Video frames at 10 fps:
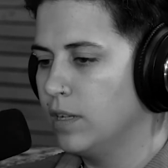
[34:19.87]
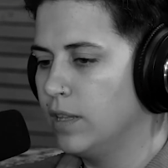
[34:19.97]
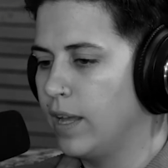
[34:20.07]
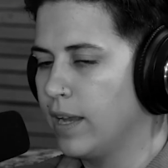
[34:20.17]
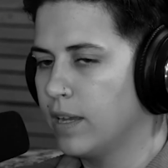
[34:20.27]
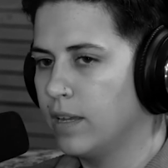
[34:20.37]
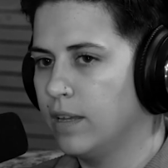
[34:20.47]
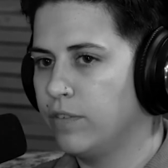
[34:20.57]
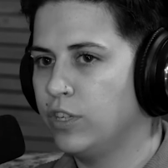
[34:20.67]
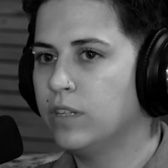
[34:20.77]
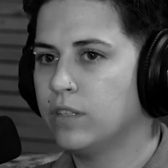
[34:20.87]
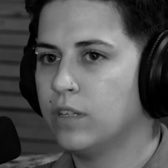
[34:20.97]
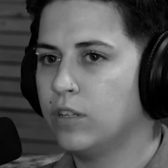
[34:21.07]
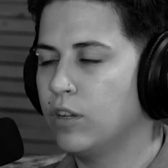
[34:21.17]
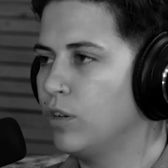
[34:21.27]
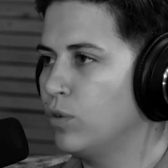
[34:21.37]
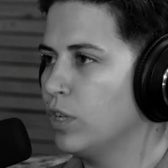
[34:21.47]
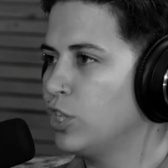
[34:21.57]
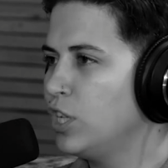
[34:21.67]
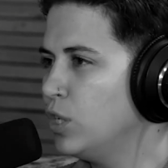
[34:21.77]
Like if she doesn't know,
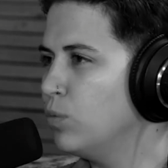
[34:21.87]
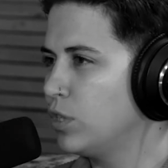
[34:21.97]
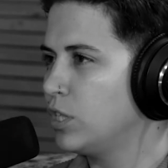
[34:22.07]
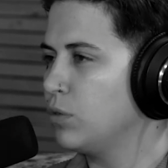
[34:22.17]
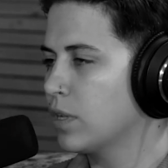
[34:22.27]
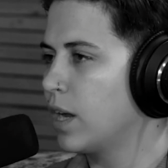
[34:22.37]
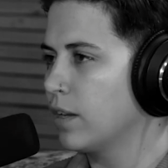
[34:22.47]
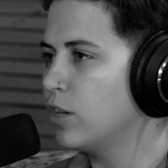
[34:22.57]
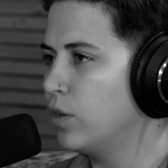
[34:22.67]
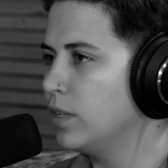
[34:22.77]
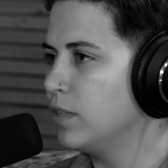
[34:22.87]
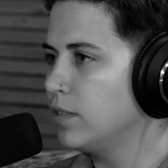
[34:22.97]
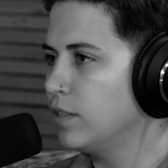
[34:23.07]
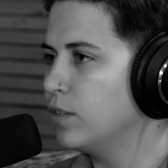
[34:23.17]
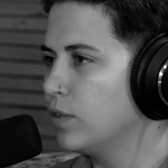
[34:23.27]
like she knew what she was kind of going into,